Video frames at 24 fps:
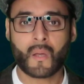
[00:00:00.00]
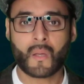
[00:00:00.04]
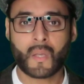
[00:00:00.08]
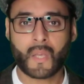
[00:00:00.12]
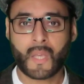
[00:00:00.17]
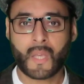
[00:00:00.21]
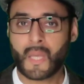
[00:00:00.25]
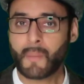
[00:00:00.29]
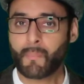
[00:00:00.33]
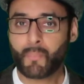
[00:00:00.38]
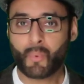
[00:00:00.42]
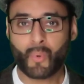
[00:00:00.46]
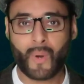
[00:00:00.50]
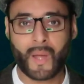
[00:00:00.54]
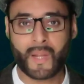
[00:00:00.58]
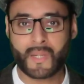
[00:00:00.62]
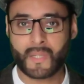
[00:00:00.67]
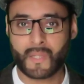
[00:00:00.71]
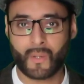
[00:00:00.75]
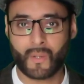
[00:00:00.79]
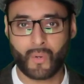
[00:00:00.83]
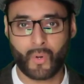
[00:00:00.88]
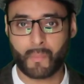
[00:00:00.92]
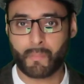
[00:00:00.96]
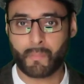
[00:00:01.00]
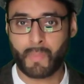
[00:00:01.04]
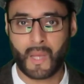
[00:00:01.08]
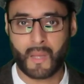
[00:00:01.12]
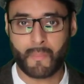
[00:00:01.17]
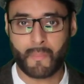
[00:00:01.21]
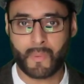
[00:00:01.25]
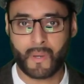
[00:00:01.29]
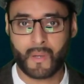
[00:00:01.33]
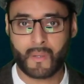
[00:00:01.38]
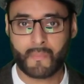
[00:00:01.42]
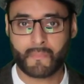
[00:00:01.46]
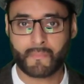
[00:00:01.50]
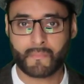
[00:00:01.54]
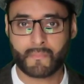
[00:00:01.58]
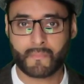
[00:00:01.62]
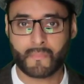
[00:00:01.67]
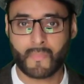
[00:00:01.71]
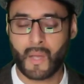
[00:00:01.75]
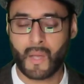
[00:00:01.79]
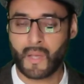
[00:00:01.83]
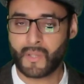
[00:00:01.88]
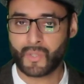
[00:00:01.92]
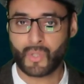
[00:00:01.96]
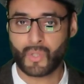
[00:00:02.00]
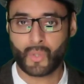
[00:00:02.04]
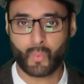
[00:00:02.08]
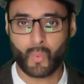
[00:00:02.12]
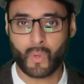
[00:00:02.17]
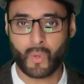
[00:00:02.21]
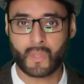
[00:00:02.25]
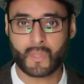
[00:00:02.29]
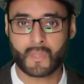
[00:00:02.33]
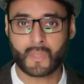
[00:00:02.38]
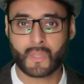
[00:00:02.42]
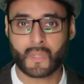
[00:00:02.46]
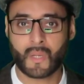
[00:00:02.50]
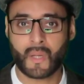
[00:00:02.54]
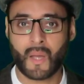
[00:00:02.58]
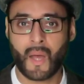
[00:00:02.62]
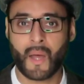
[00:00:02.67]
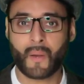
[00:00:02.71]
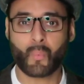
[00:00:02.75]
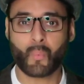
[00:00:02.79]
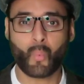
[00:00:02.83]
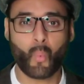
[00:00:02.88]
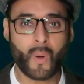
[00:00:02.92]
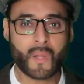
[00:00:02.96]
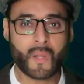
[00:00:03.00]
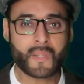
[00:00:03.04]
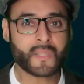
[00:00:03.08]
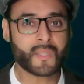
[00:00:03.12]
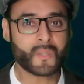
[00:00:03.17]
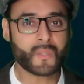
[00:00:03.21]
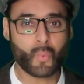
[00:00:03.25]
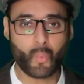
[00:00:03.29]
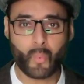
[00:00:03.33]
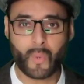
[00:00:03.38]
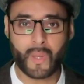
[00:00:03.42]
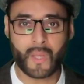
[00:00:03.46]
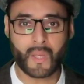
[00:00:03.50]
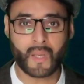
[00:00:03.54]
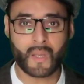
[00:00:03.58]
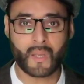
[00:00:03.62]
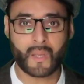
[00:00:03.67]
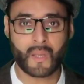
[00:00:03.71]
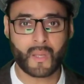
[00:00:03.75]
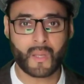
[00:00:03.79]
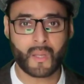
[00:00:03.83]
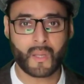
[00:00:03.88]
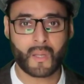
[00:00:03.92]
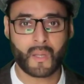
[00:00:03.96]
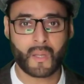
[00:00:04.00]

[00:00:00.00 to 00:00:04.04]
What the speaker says: keep writing on paper as you want, and once a week,